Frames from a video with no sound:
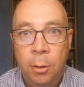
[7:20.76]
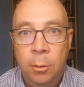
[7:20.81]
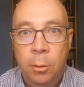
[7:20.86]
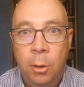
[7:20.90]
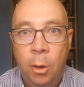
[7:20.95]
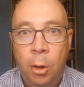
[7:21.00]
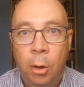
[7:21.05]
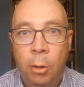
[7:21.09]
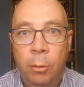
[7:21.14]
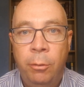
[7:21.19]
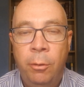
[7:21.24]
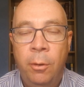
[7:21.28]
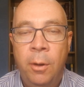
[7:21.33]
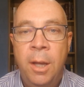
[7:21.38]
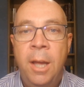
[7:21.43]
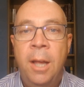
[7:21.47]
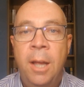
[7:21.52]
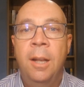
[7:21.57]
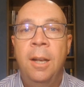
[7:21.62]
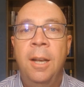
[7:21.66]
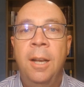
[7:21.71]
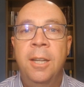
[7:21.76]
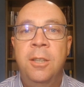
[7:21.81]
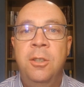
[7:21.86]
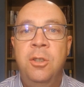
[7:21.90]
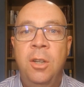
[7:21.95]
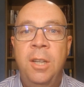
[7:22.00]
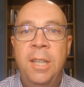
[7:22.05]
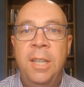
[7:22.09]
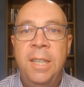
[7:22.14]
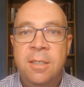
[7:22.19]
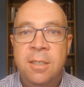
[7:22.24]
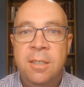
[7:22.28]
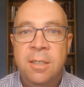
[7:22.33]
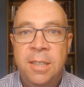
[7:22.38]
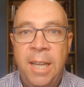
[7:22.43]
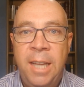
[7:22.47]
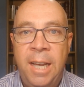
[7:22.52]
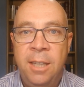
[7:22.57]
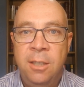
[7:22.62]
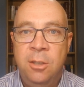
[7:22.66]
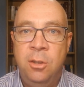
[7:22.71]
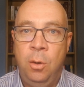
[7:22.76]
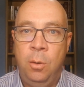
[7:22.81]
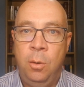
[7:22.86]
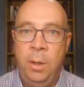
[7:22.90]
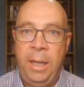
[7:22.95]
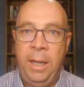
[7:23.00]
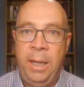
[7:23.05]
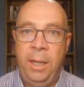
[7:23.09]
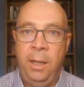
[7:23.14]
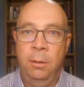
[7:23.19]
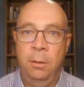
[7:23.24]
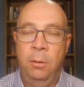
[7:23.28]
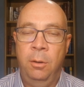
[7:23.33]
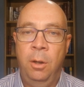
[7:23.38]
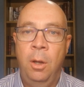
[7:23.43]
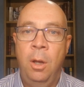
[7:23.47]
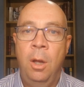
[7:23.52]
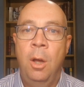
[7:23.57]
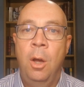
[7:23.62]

don't laugh, literally stands on end